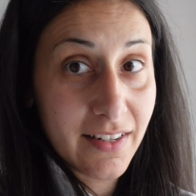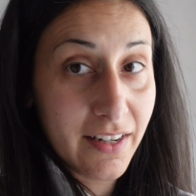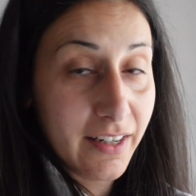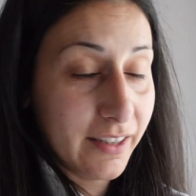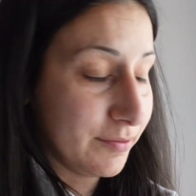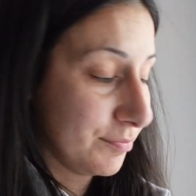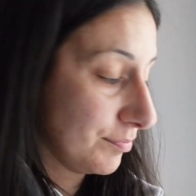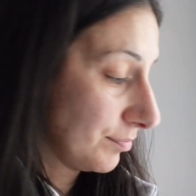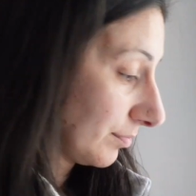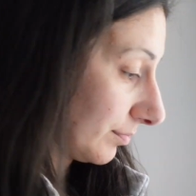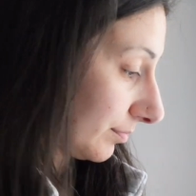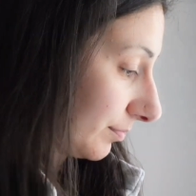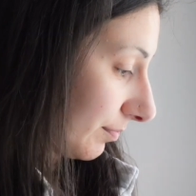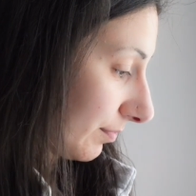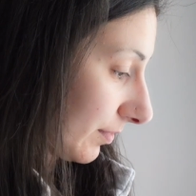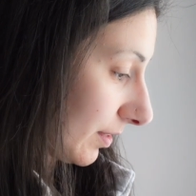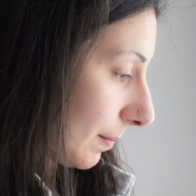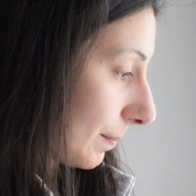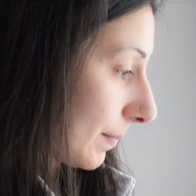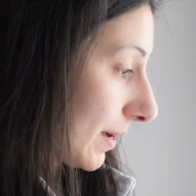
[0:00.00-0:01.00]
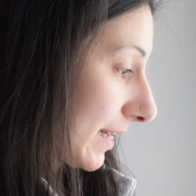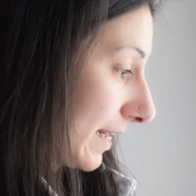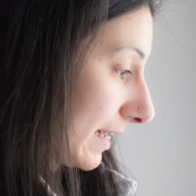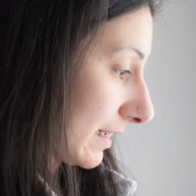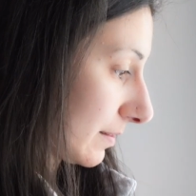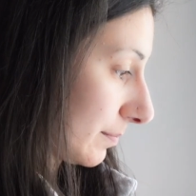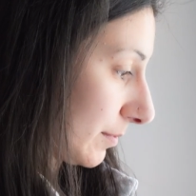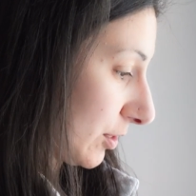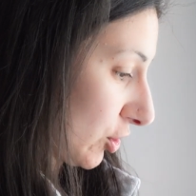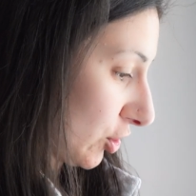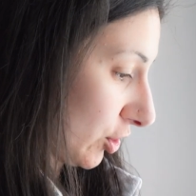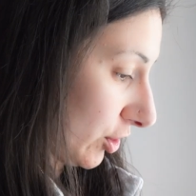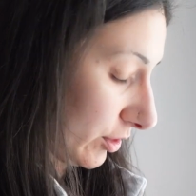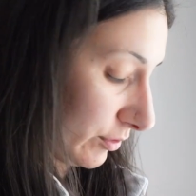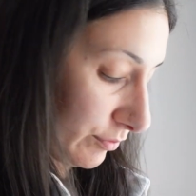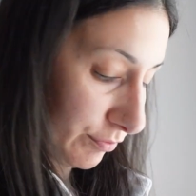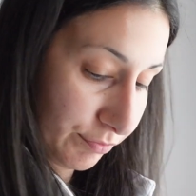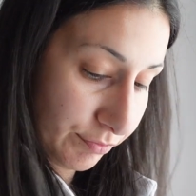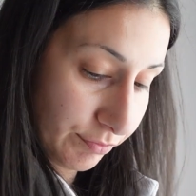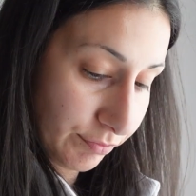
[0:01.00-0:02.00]
done. My next
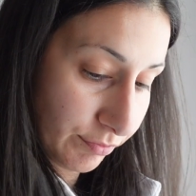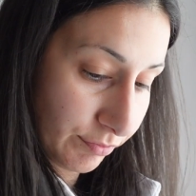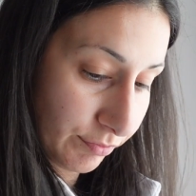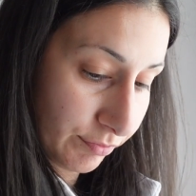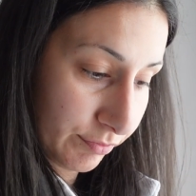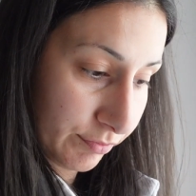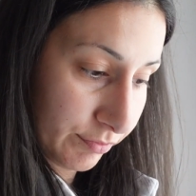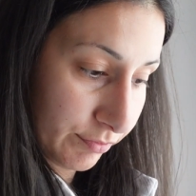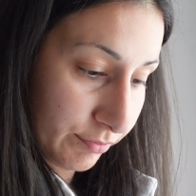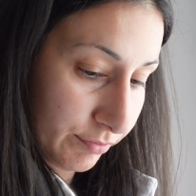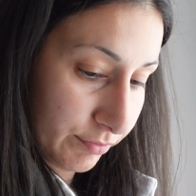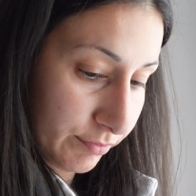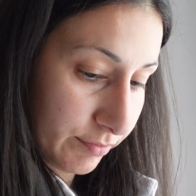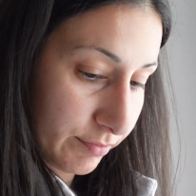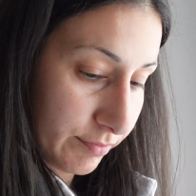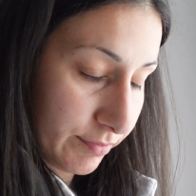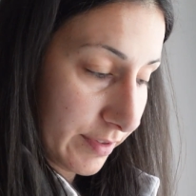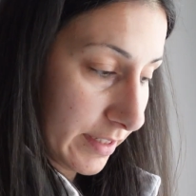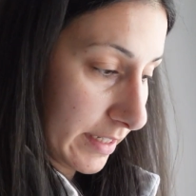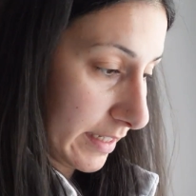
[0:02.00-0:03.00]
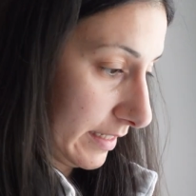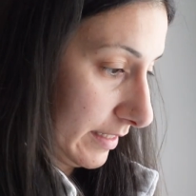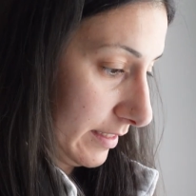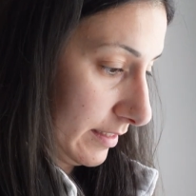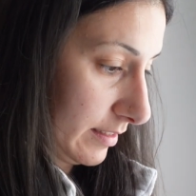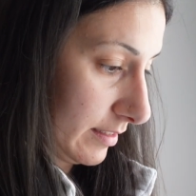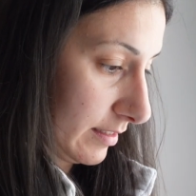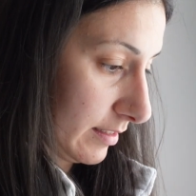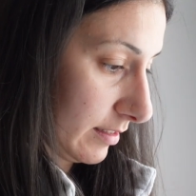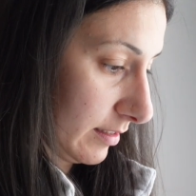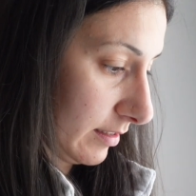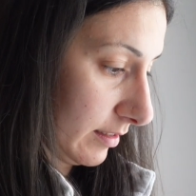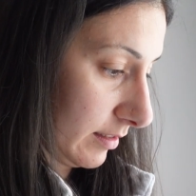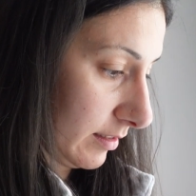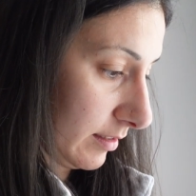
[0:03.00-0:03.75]
mission is